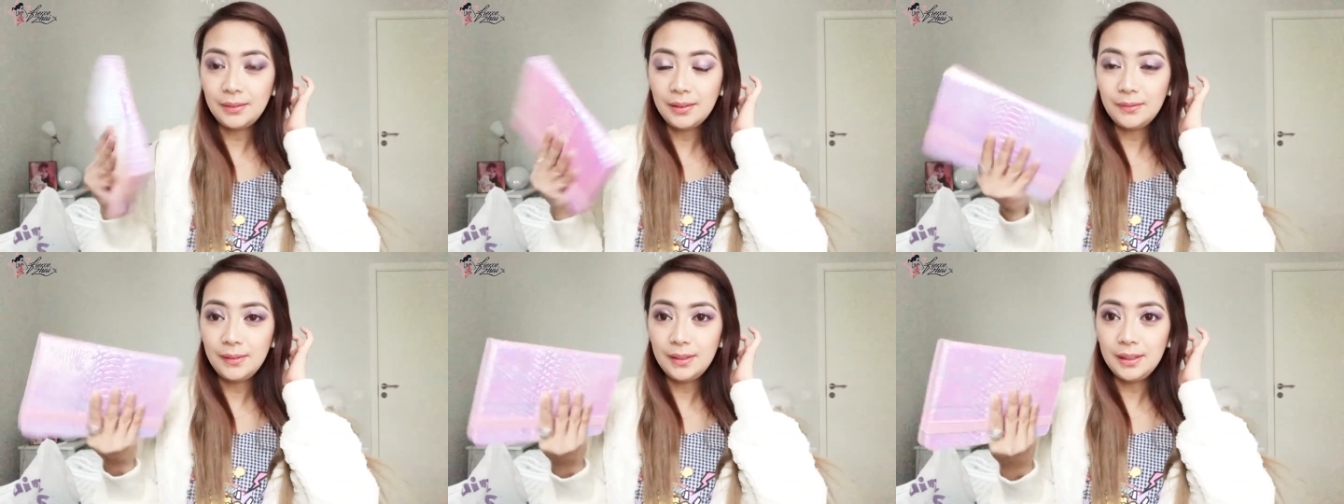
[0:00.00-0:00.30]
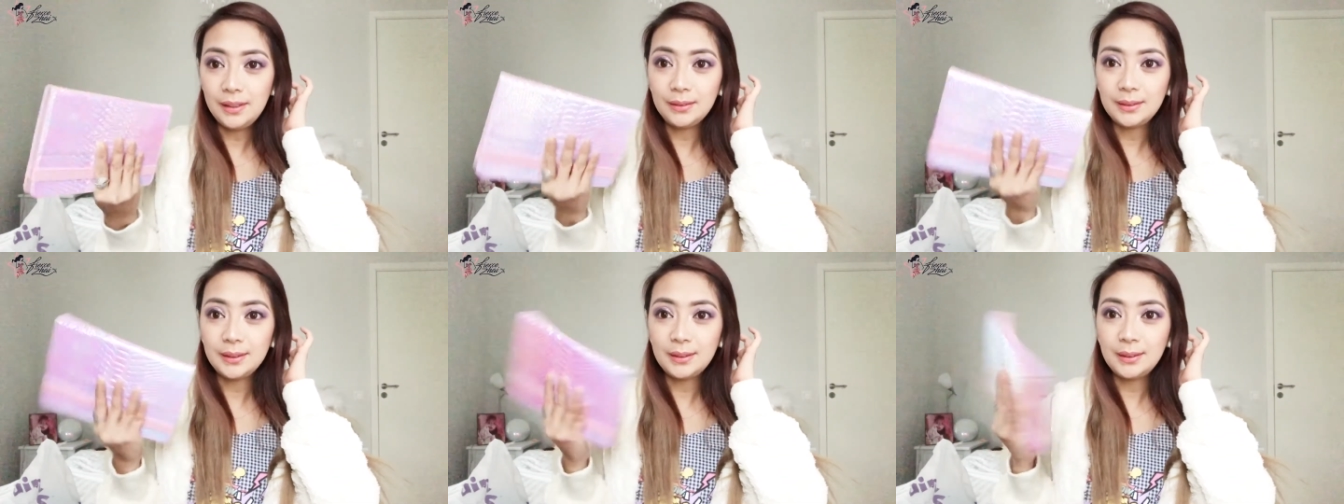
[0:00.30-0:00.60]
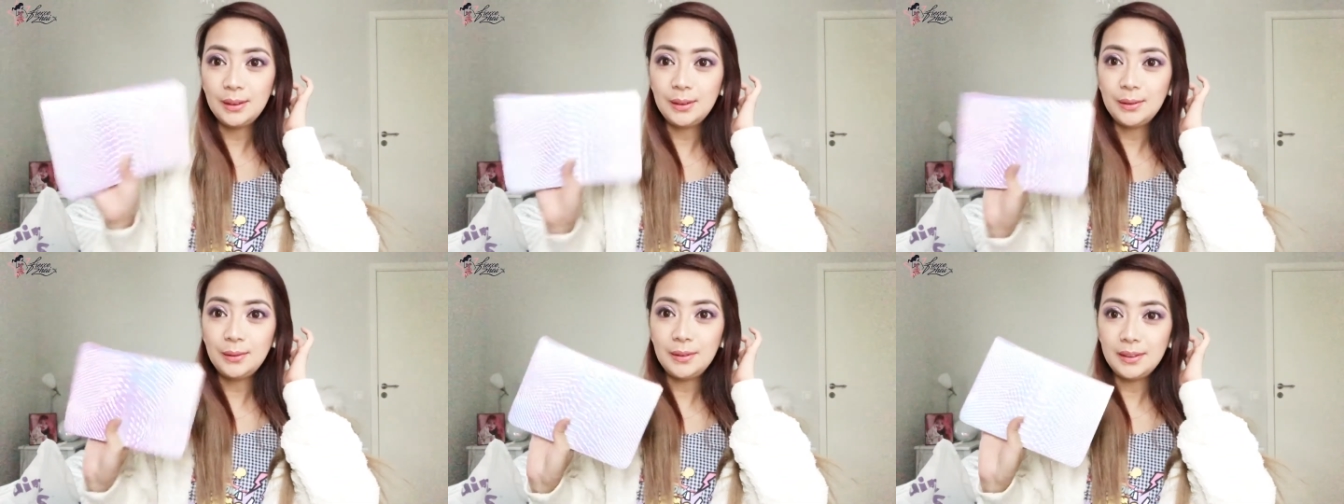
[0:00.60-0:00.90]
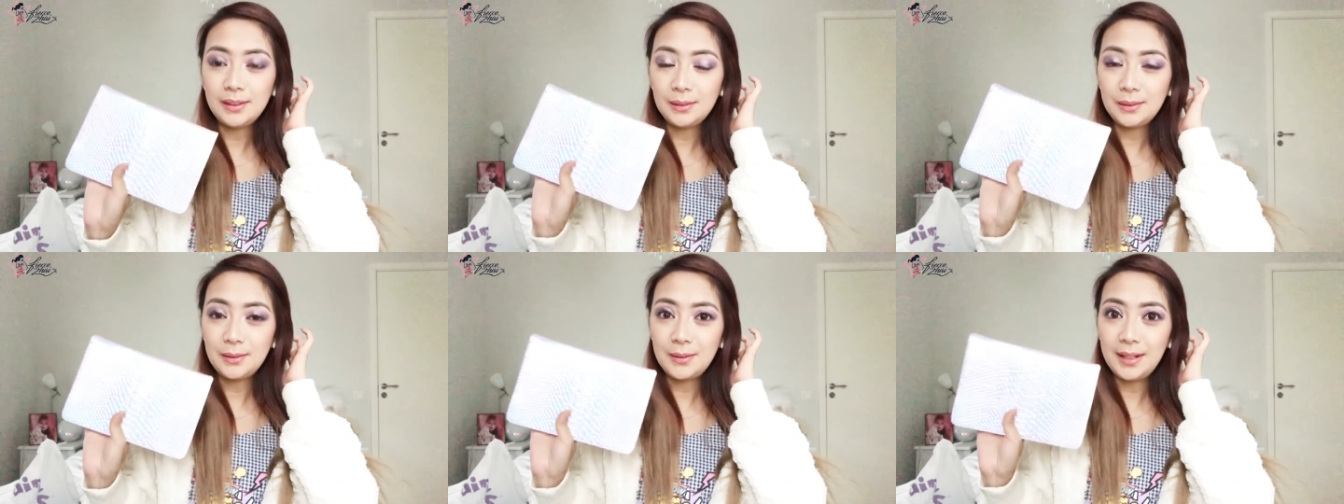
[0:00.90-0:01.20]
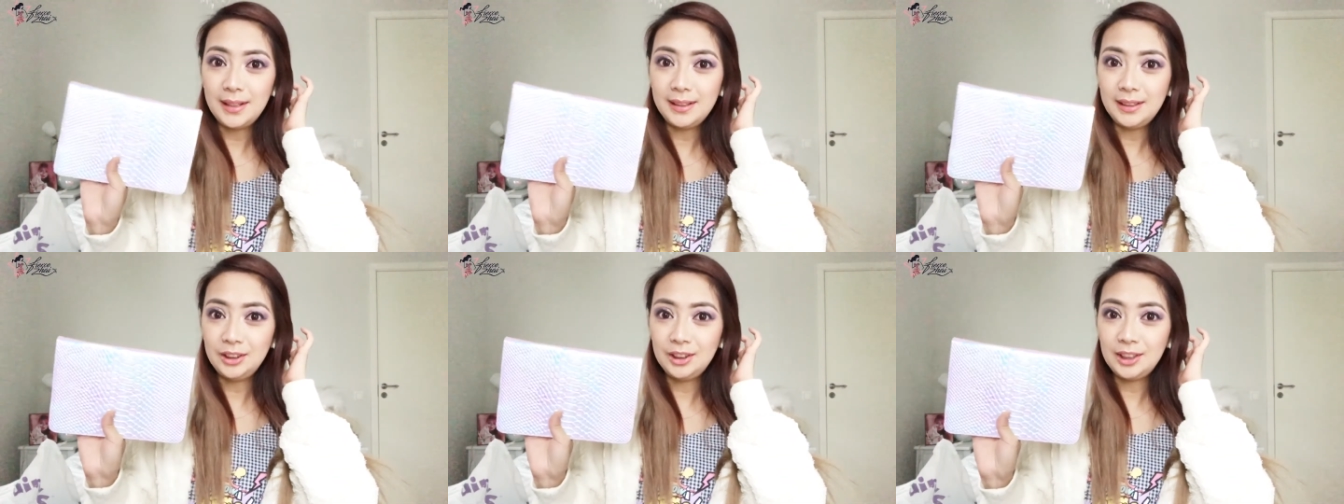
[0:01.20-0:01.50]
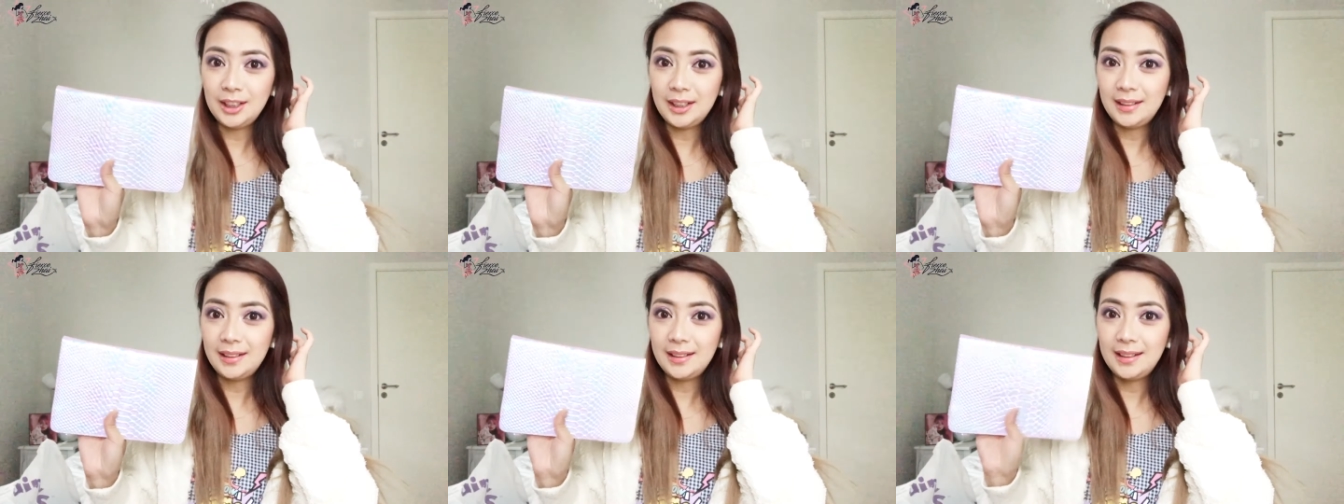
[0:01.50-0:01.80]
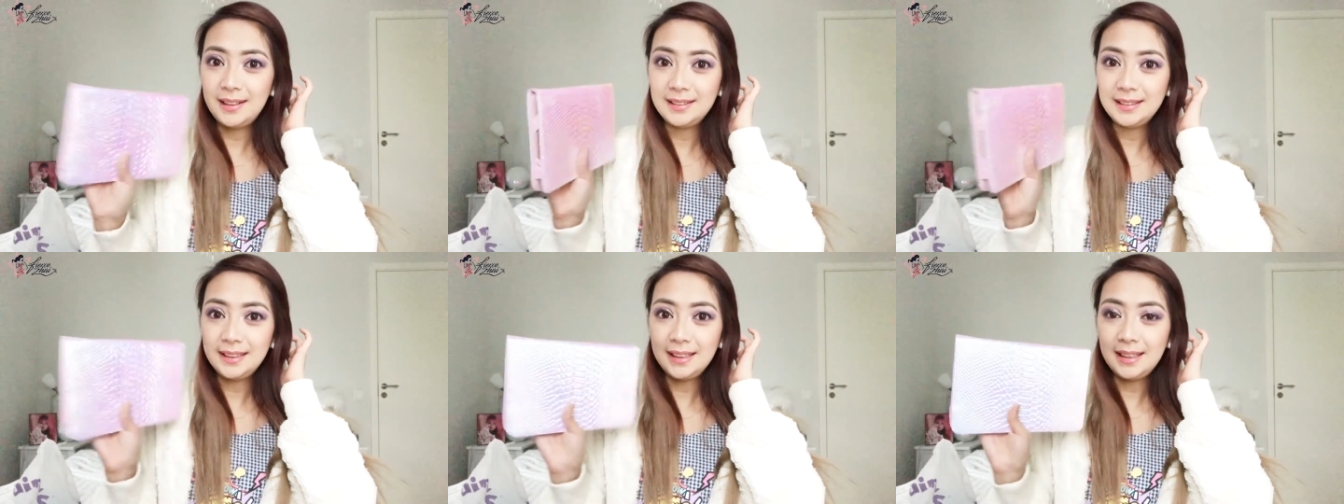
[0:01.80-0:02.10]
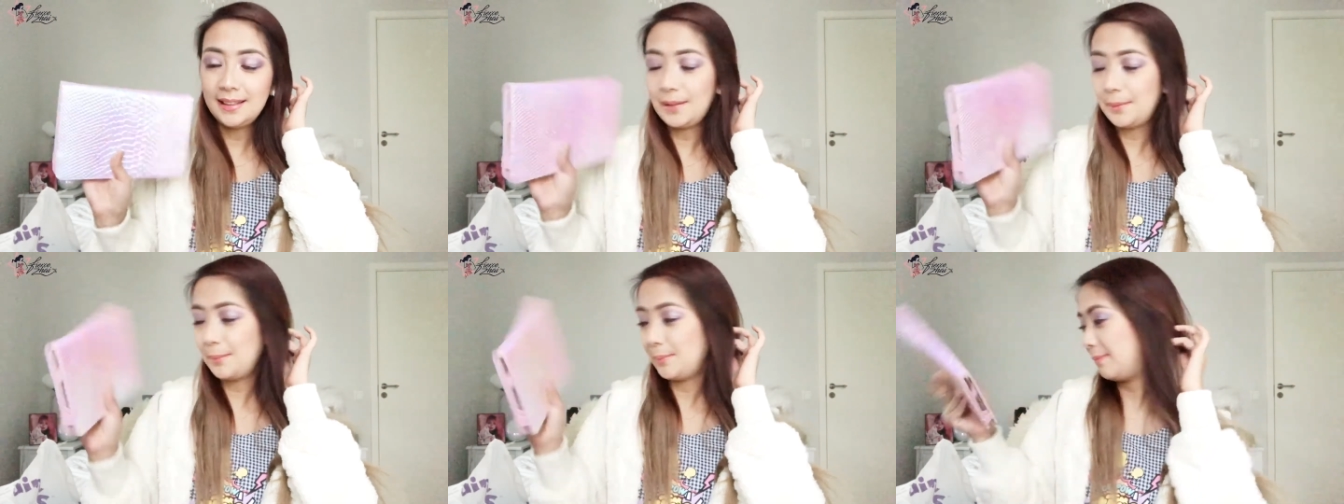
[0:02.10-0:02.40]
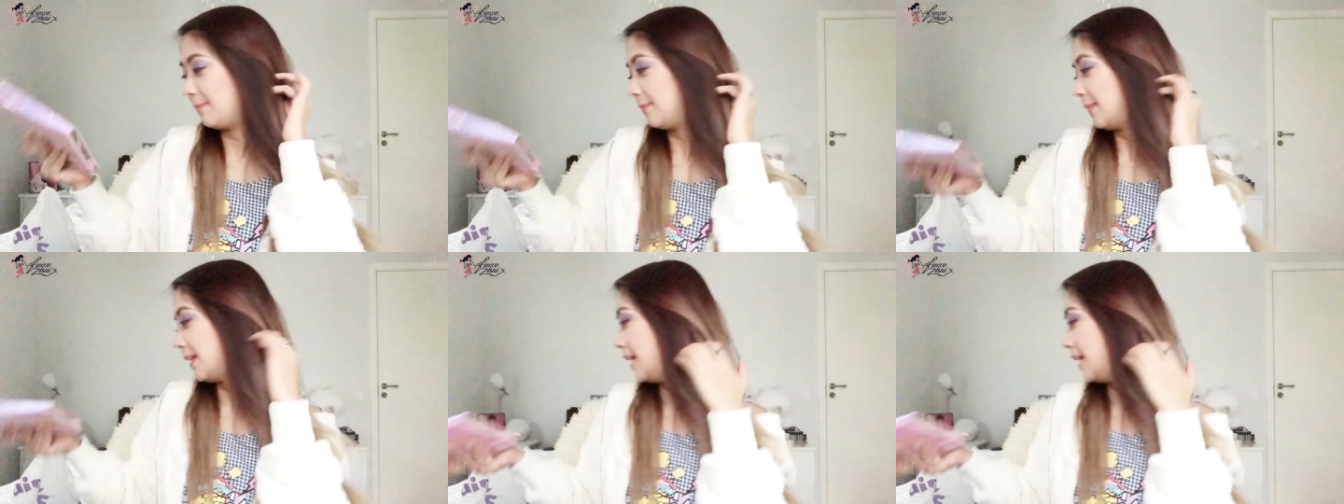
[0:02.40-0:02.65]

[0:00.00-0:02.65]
the video so you're gonna go ahead and check and see them.